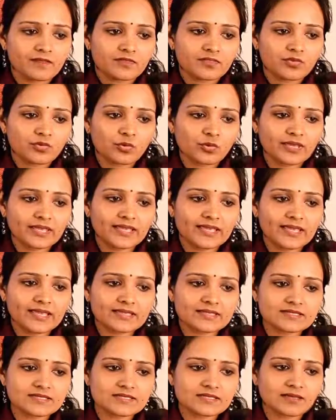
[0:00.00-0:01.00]

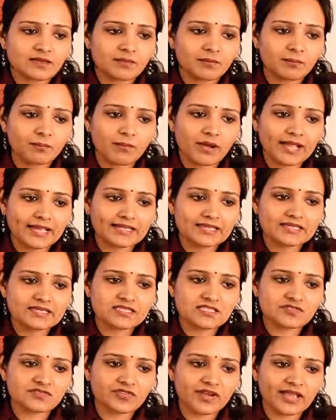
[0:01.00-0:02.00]
3x
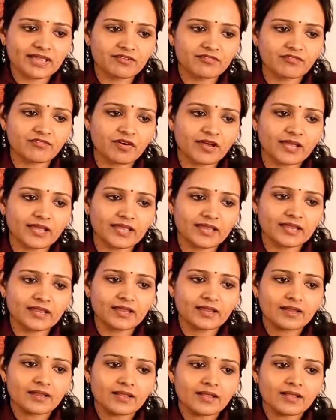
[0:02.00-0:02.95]
minus 5y